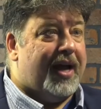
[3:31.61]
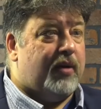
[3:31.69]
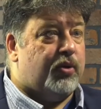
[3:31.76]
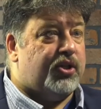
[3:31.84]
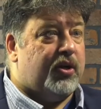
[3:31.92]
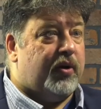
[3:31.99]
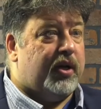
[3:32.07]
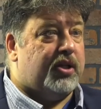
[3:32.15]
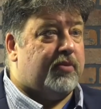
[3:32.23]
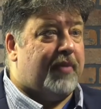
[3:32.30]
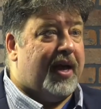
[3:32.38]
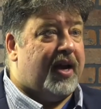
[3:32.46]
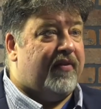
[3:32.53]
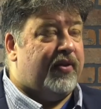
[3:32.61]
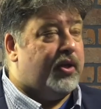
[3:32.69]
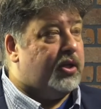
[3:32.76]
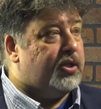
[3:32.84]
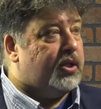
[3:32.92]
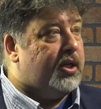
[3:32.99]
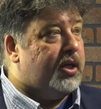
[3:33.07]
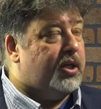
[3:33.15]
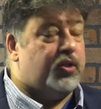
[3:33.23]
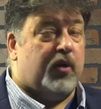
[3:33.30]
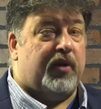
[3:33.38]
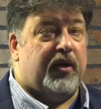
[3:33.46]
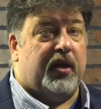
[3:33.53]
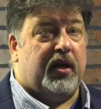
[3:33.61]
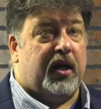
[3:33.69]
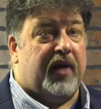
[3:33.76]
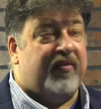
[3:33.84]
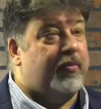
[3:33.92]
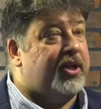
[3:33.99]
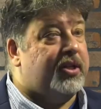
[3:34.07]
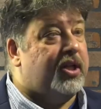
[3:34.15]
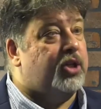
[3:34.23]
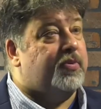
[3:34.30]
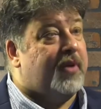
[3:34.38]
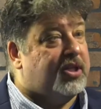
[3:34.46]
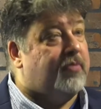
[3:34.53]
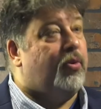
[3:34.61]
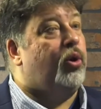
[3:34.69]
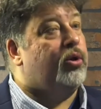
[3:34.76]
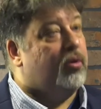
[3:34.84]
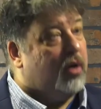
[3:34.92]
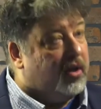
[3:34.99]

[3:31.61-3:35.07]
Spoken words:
He was serious about everything as a kid, so I think everybody tells me as I'm older,